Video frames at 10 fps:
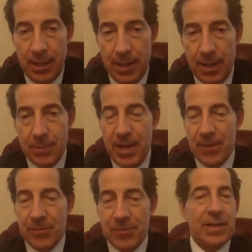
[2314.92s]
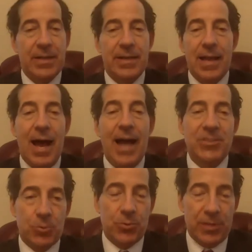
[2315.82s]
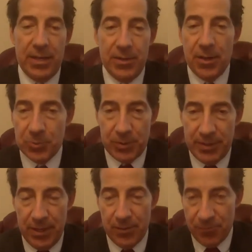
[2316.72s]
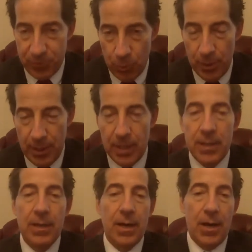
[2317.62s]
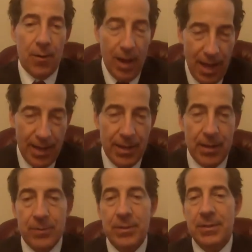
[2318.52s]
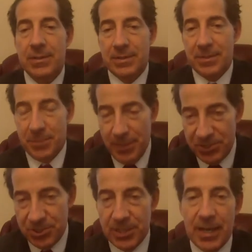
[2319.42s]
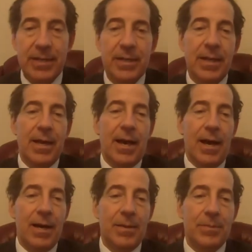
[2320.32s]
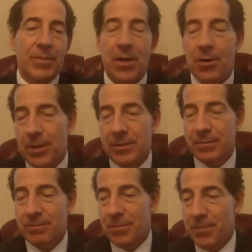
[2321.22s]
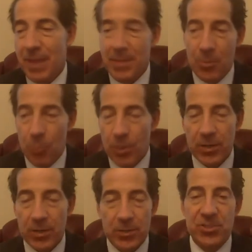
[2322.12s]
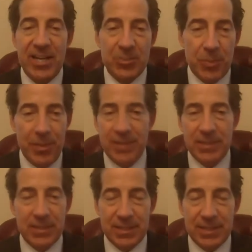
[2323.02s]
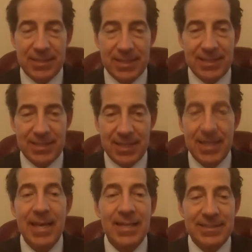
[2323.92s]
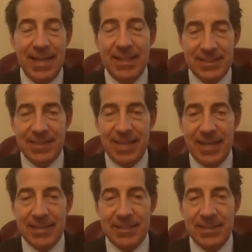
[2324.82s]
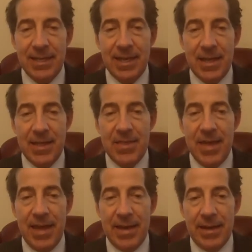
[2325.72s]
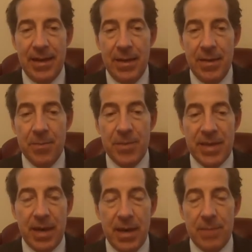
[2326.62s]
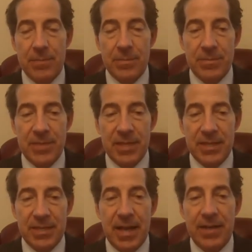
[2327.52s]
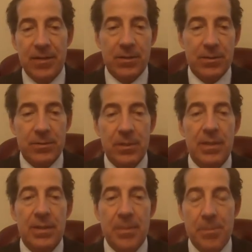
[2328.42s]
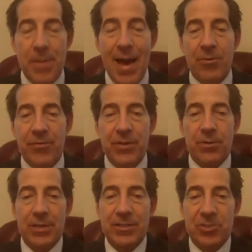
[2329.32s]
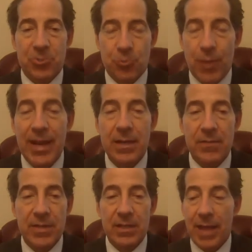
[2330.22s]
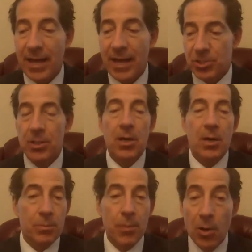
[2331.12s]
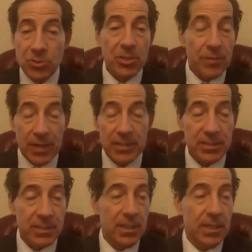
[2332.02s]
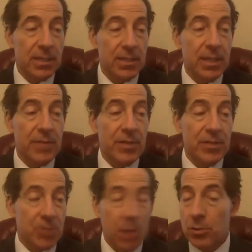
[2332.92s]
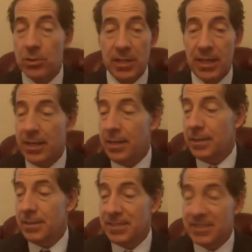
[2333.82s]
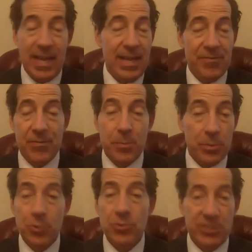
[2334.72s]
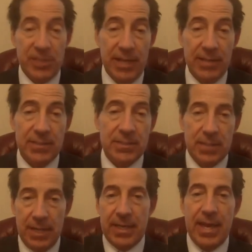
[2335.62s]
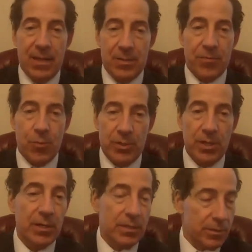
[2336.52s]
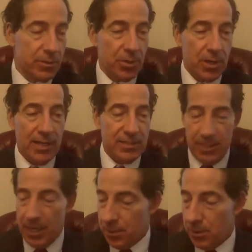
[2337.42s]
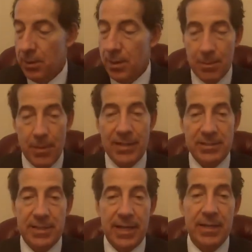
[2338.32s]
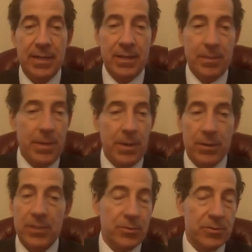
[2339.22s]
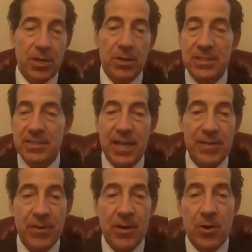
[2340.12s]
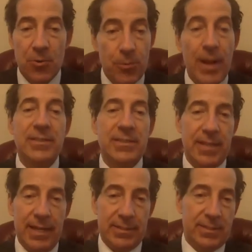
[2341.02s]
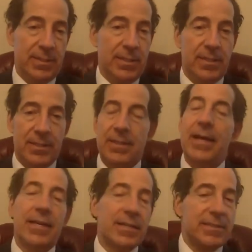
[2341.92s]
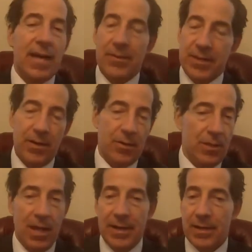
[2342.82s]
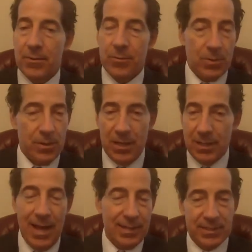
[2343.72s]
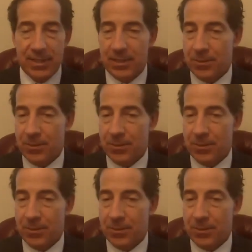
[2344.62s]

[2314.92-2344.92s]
Every high school kid knows what they are: Florida, Ohio, Michigan, and maybe 1 or 2 change. But basically, it's less than 10 states that become the entire battlefield and terrain of the election. Most of us live in totally safe blue states like California, your guys' state, or my state, Maryland, or totally safe red states like South Carolina or Alaska